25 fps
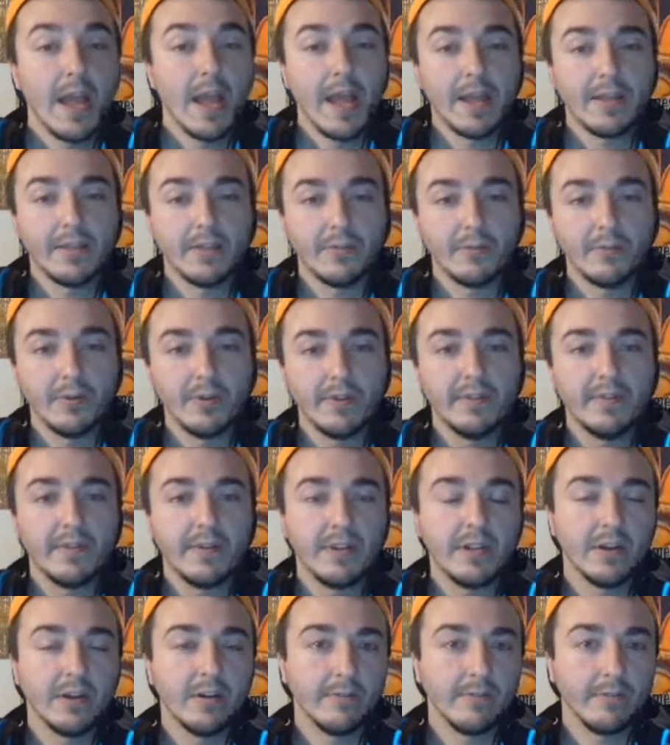And the reason
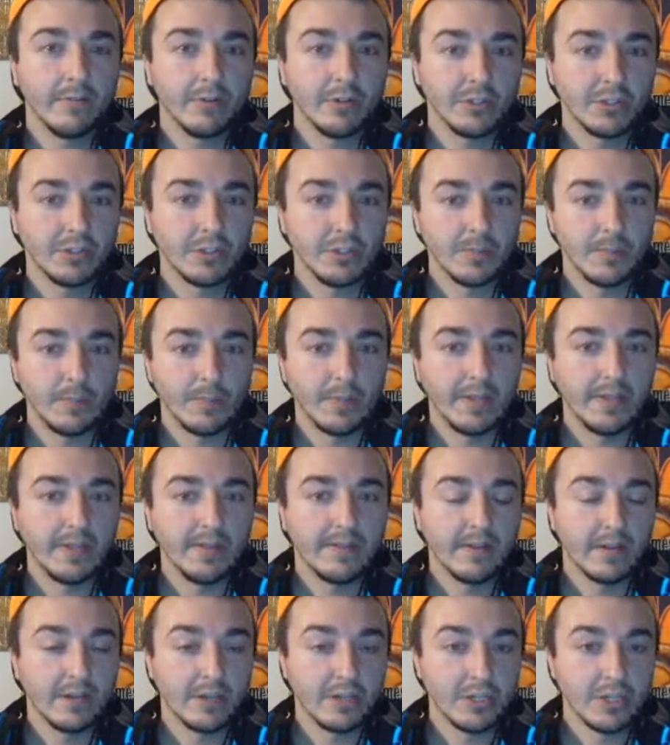here for
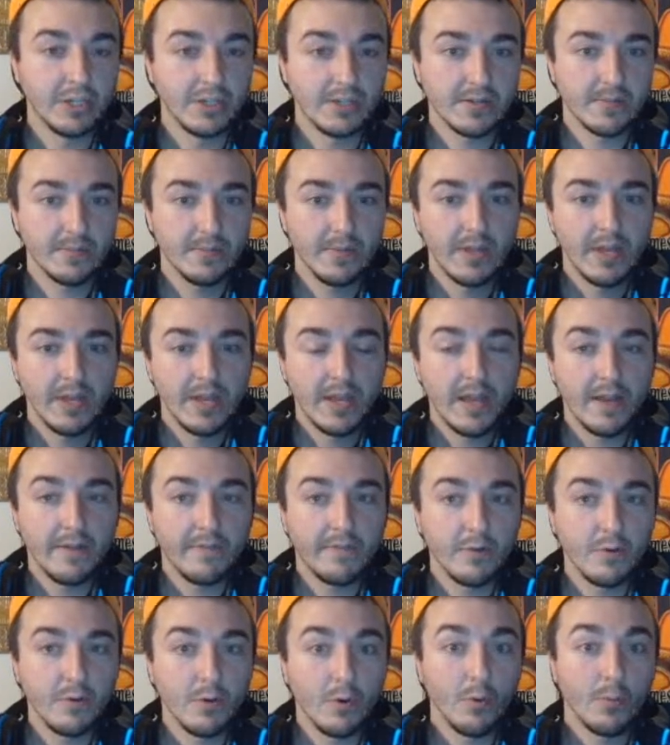Beast and Schism,
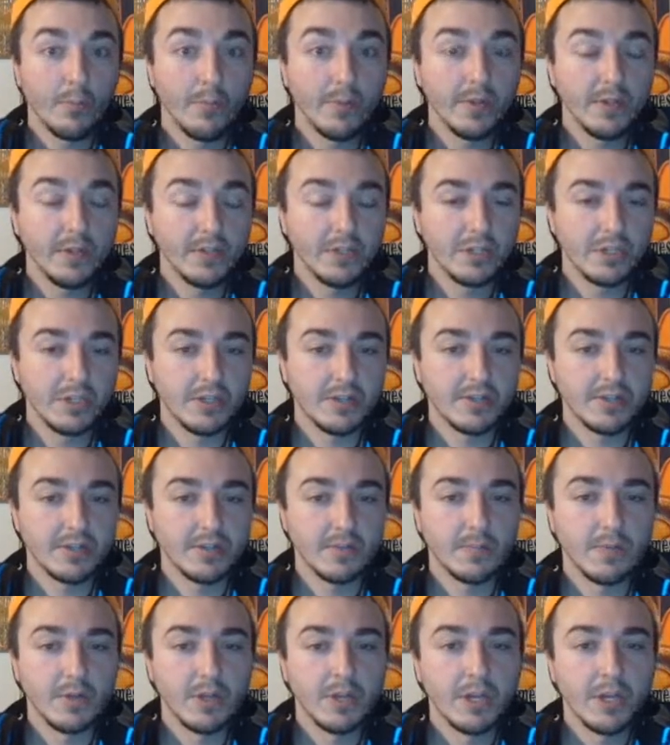if you open the
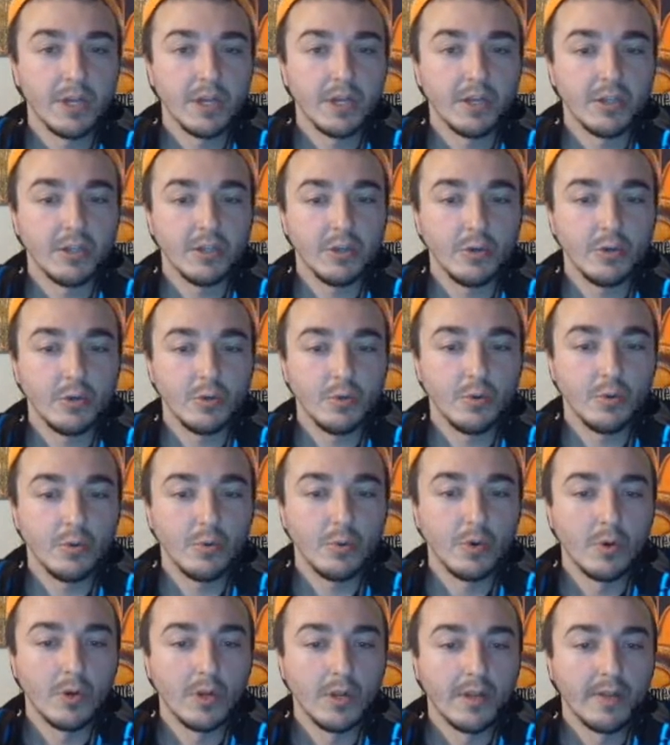Schism,
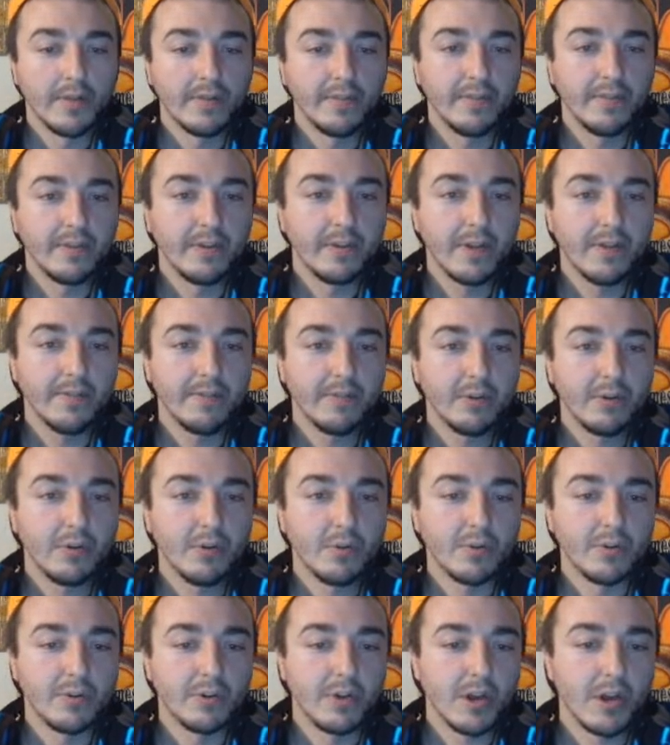you still have to
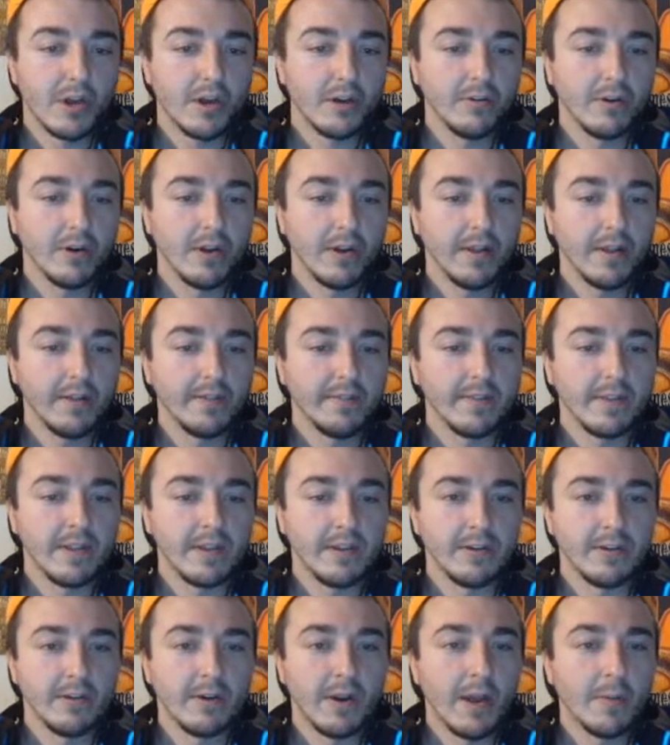go to Dagra and
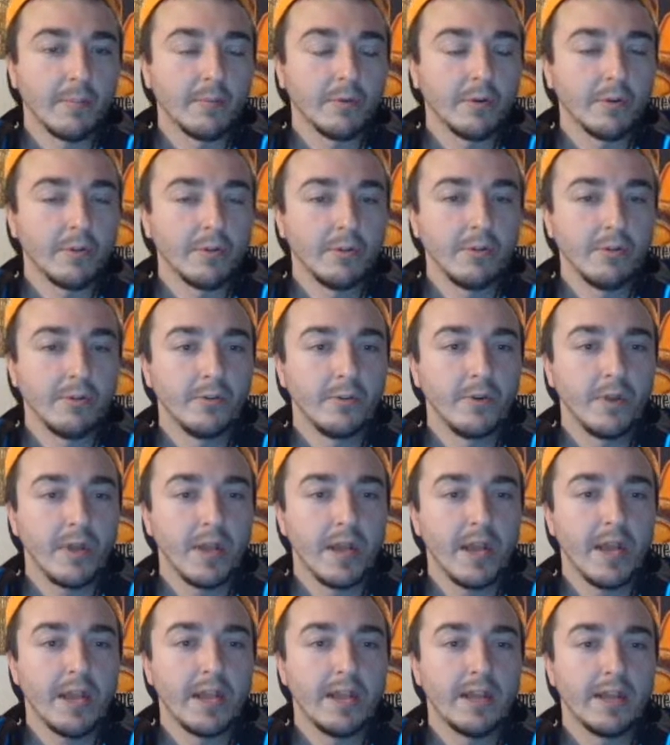send your app clone,
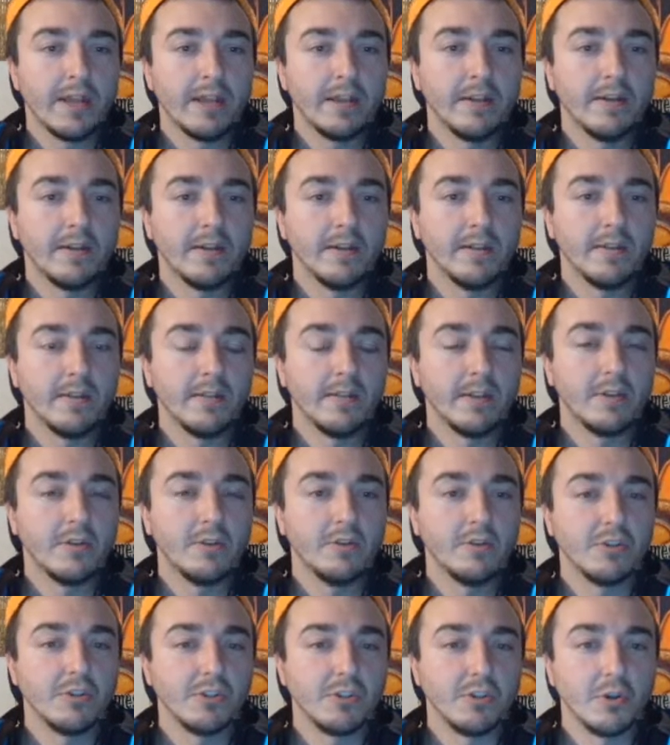and then
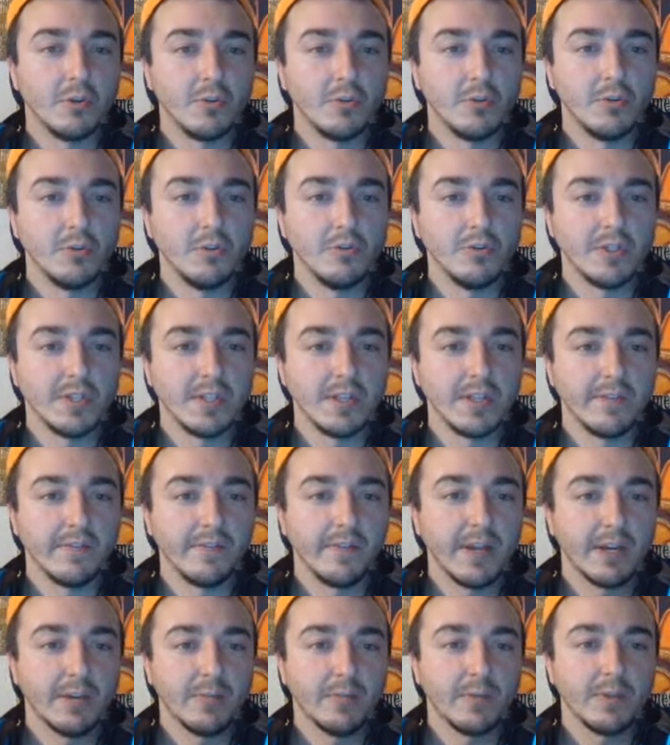you just don't use the
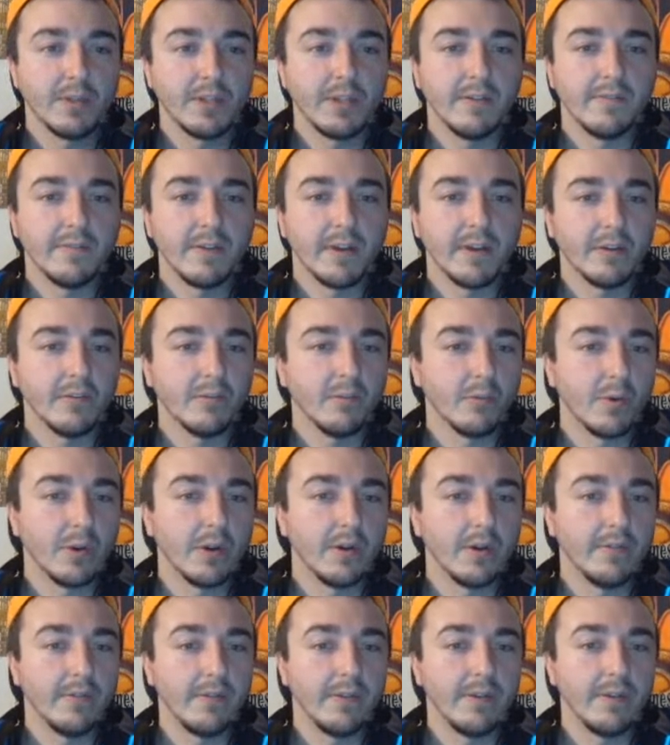effect, but the effect
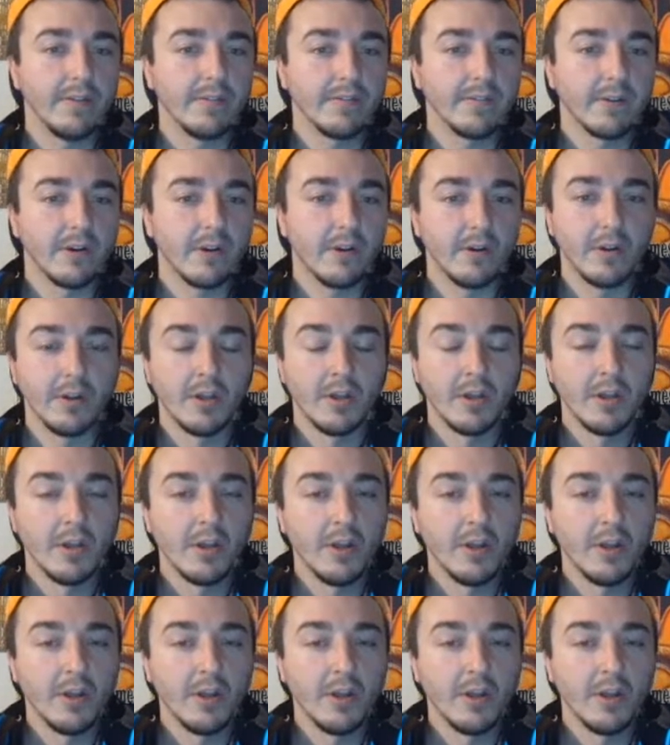requires a discard.